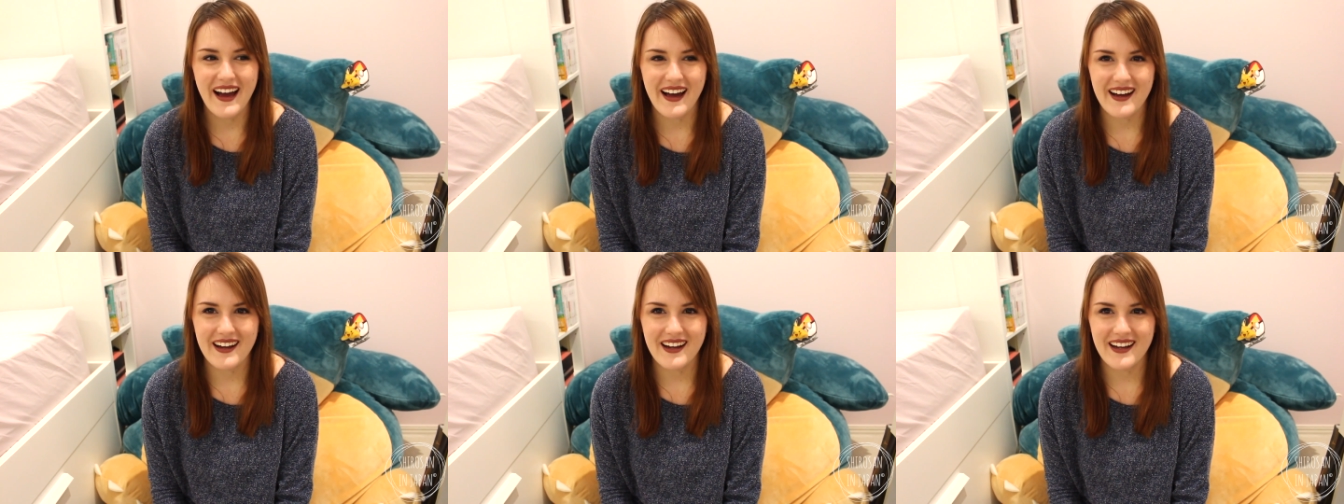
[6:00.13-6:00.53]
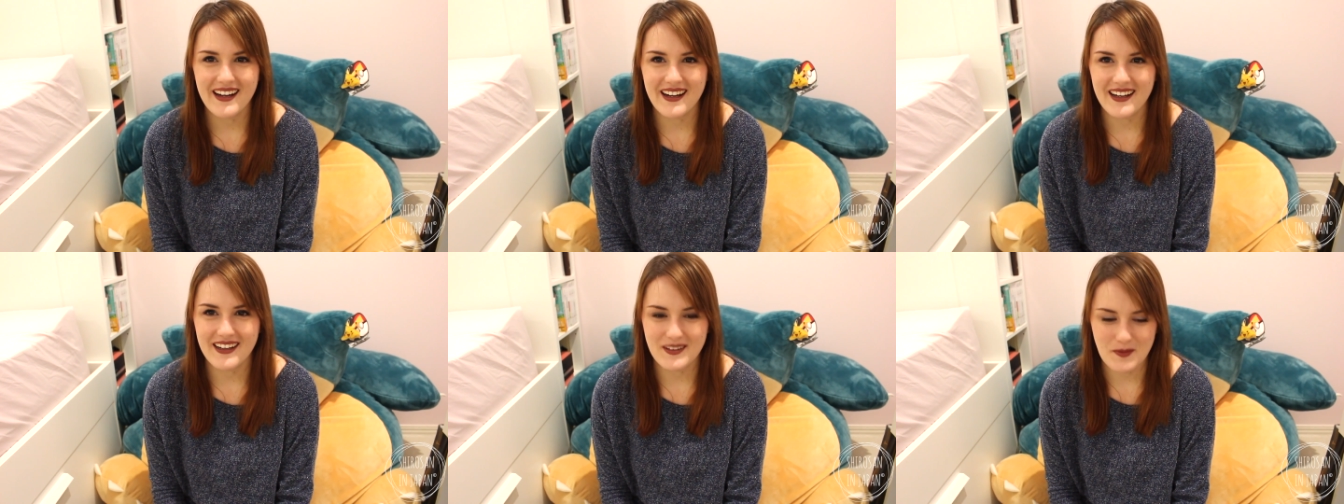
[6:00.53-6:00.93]

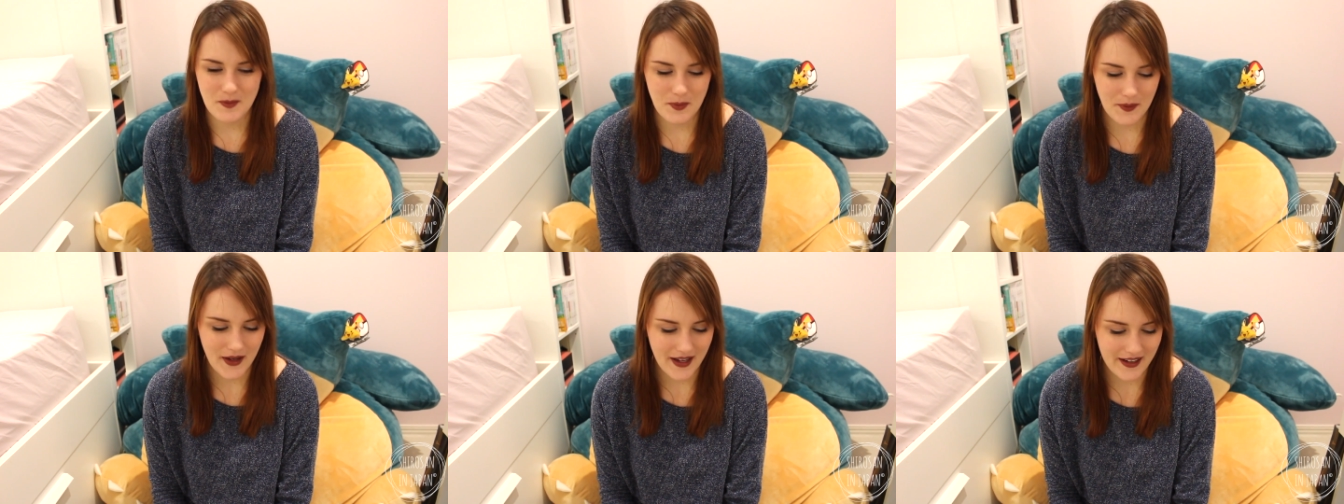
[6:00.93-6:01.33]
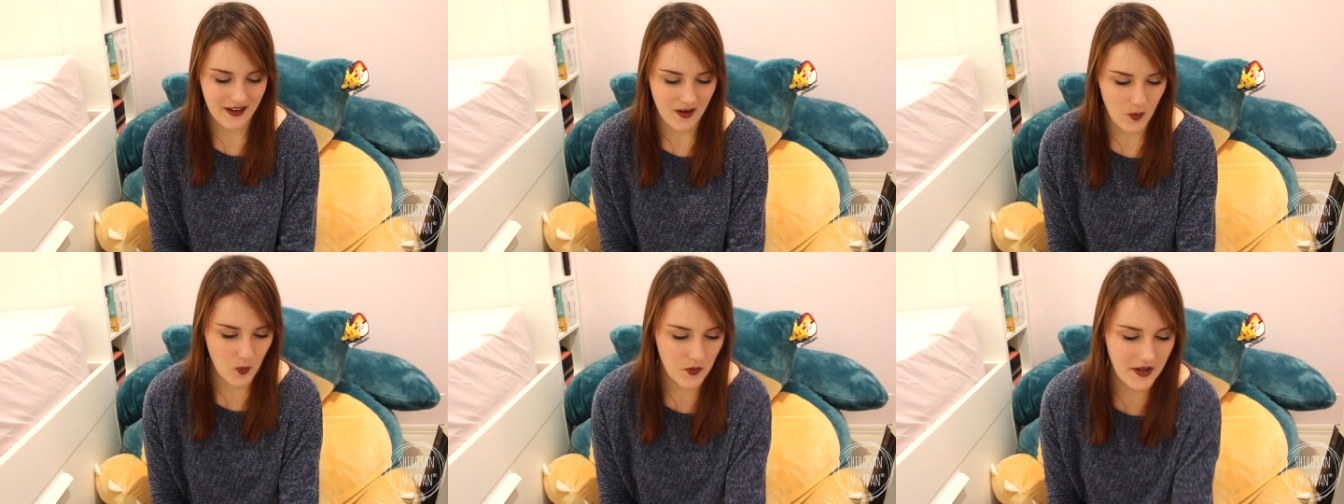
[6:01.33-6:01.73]
But
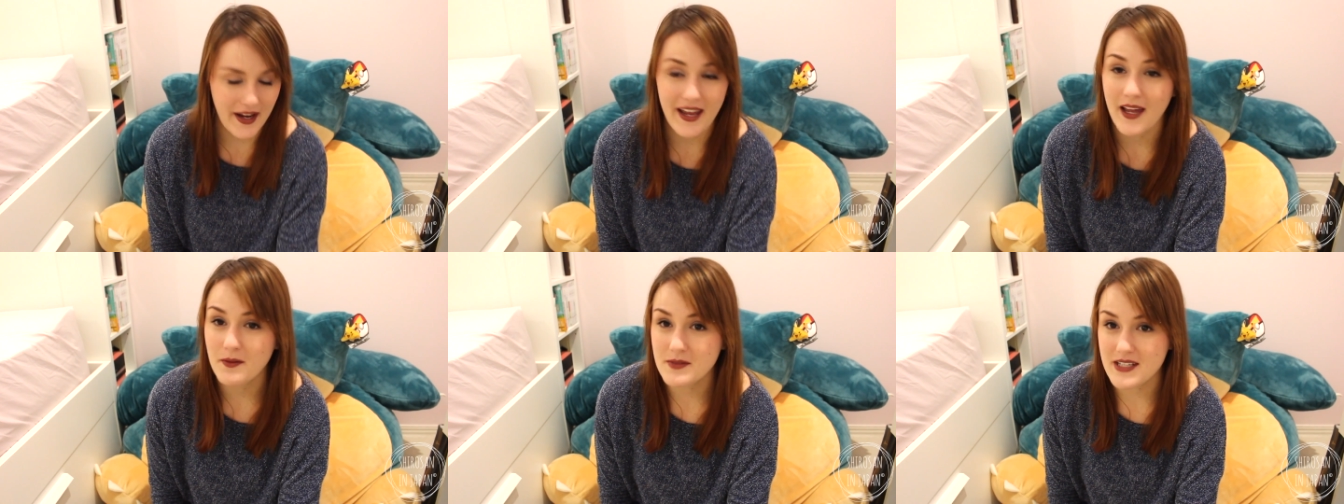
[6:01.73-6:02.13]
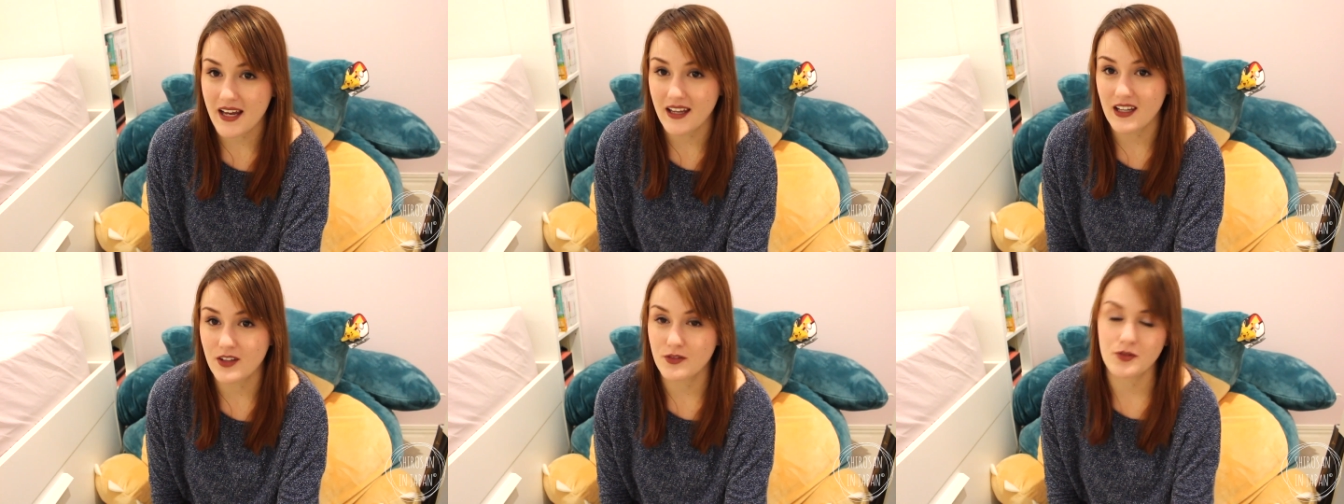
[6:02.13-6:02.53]
what I am
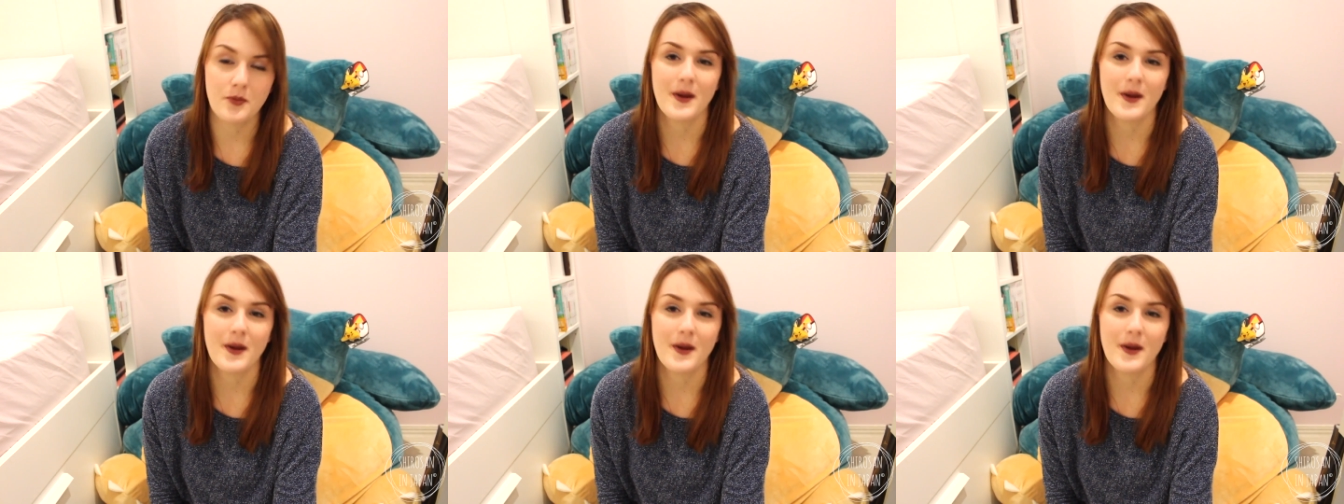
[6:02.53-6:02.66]
taking for